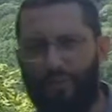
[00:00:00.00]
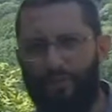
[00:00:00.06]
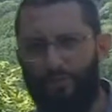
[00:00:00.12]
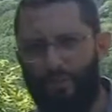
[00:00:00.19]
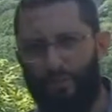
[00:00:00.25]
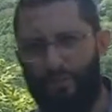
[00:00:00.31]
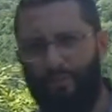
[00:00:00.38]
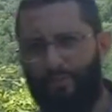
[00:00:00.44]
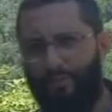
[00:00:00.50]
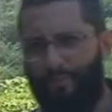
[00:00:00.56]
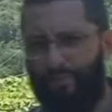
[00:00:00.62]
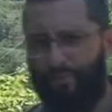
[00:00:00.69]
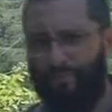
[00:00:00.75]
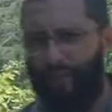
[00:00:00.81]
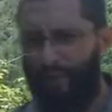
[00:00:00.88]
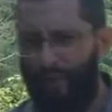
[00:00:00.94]
messing with them.
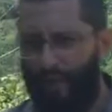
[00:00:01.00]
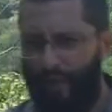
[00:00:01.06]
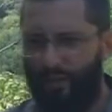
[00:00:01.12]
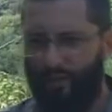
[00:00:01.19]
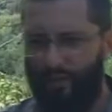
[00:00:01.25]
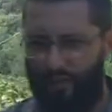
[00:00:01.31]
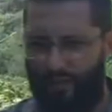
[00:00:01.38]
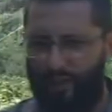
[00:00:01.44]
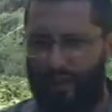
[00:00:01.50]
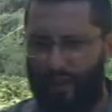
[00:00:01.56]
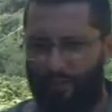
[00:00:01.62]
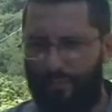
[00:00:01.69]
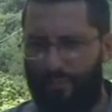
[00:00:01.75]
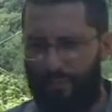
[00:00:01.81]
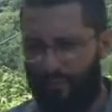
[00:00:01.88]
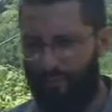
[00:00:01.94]
And you'll see
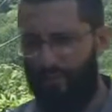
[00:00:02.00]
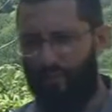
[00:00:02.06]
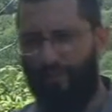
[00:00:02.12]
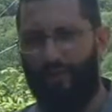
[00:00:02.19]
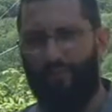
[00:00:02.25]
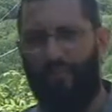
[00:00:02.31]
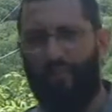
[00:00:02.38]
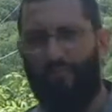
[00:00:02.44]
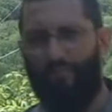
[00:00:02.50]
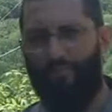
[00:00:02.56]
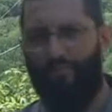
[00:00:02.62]
God messing with them